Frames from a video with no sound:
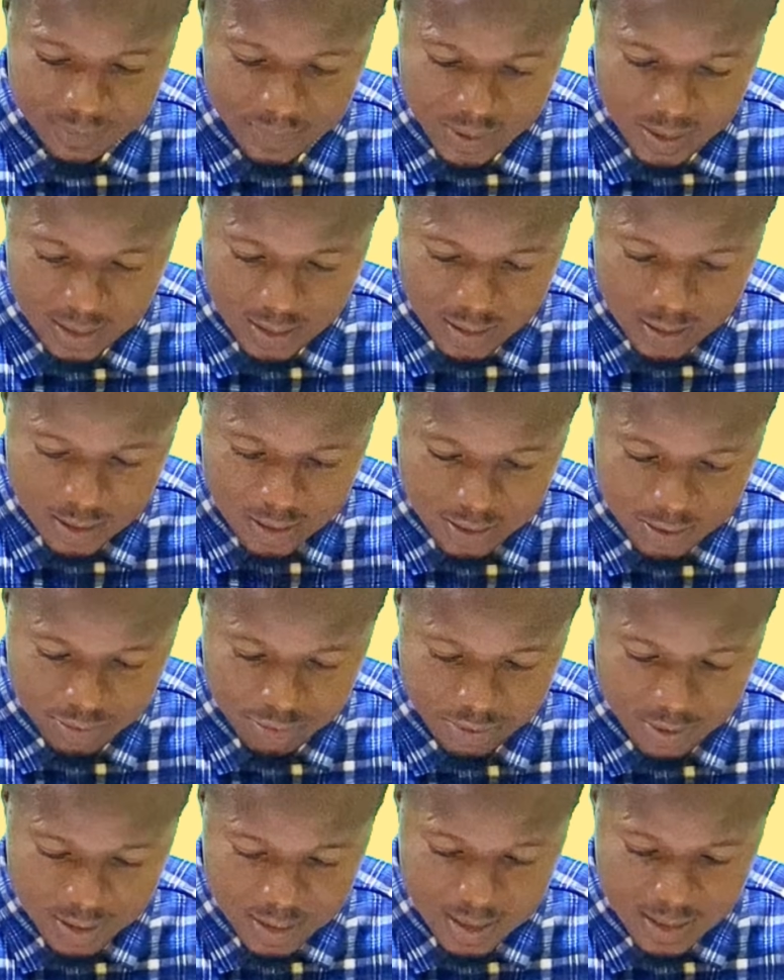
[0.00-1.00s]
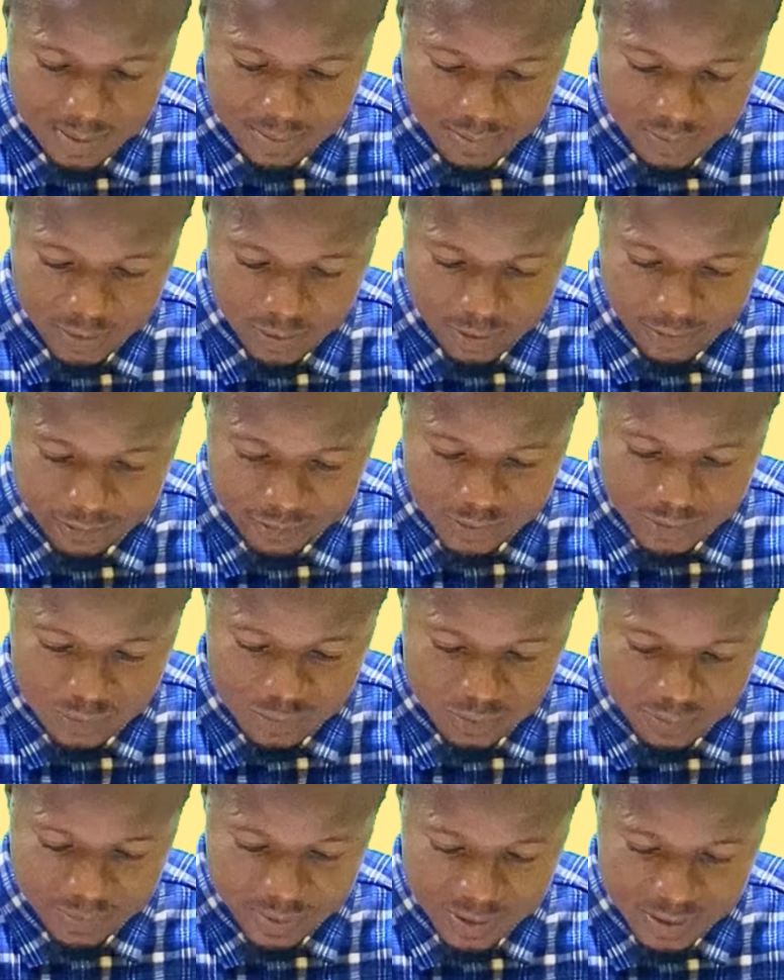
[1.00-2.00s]
logarithm of
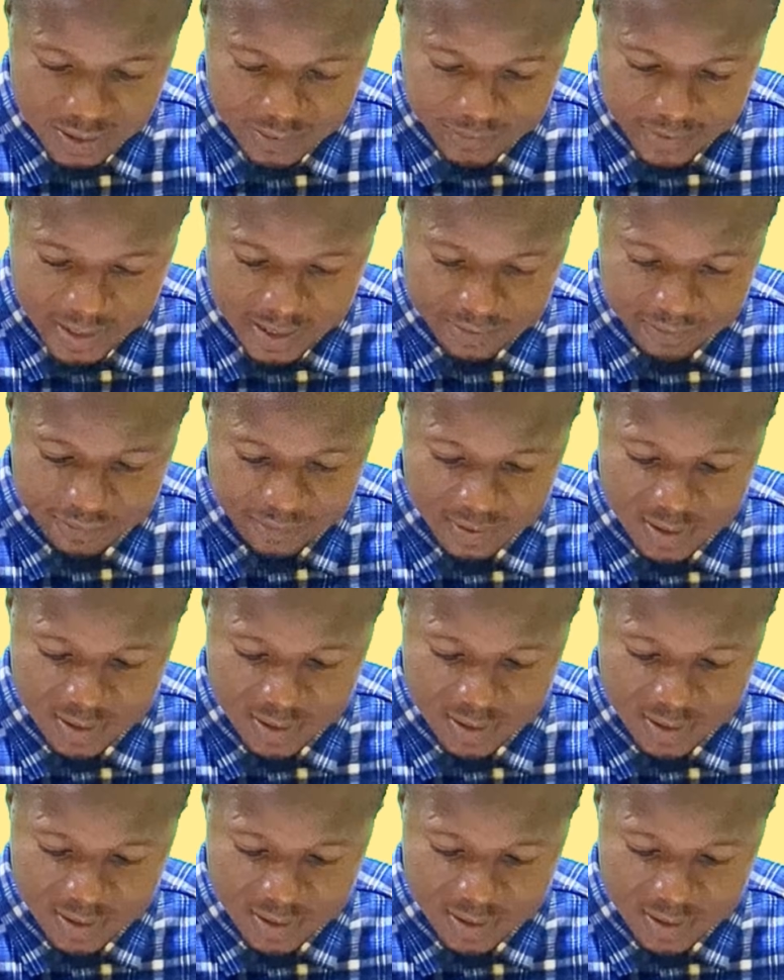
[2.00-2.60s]
2 base 5.